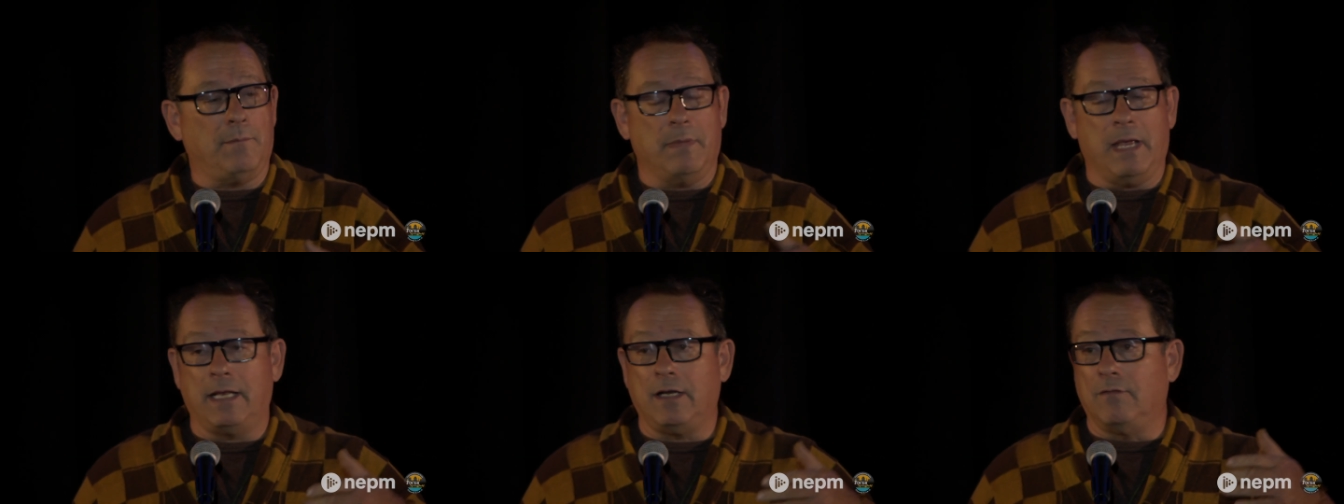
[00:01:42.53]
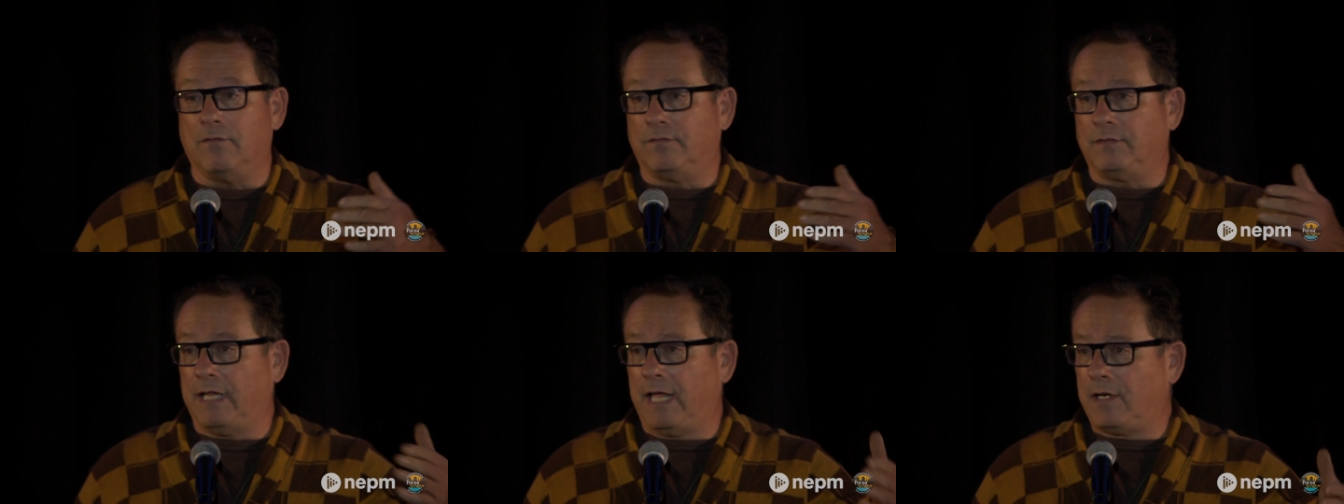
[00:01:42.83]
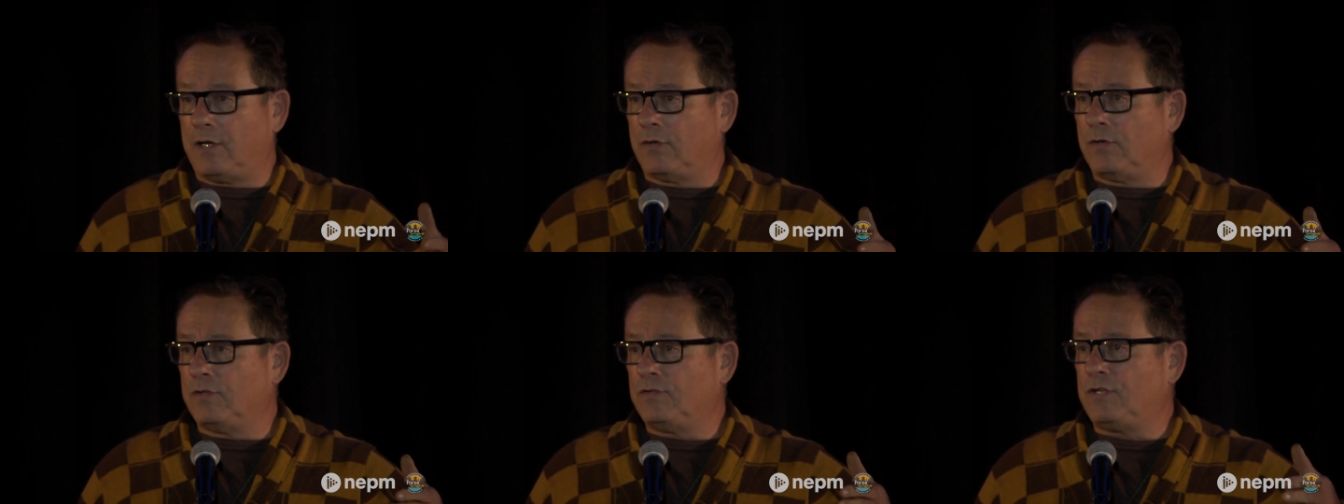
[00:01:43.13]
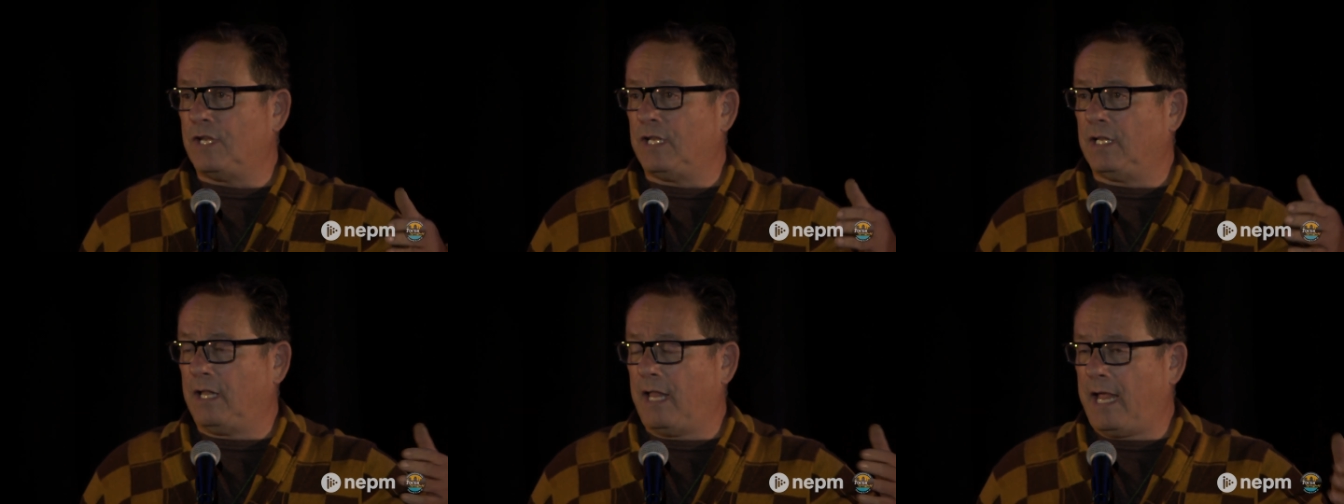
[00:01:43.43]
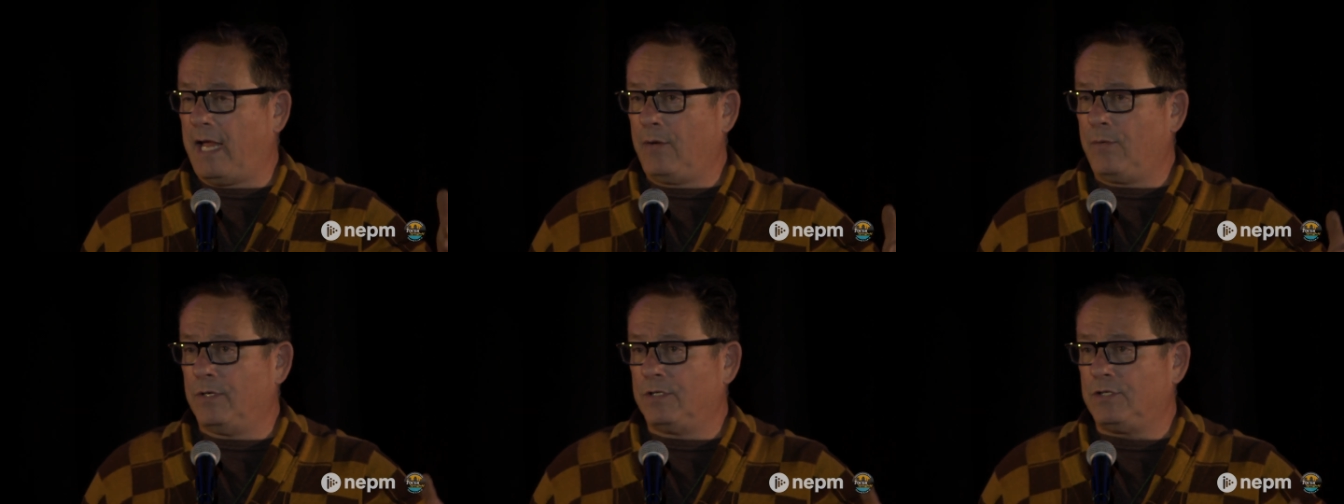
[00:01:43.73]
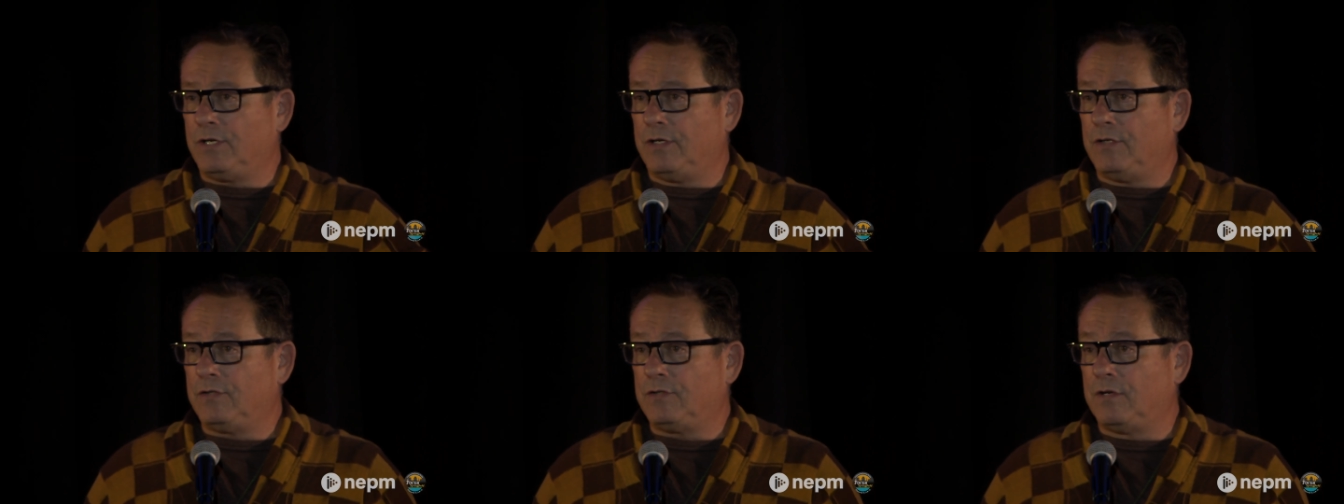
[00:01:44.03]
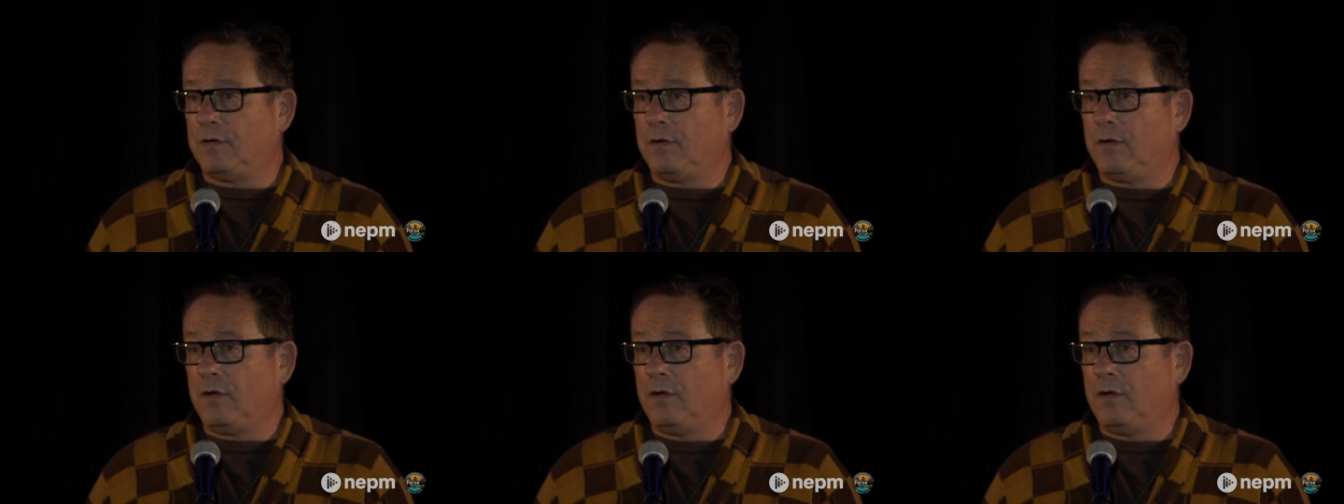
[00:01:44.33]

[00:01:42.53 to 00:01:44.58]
men of letters and languages.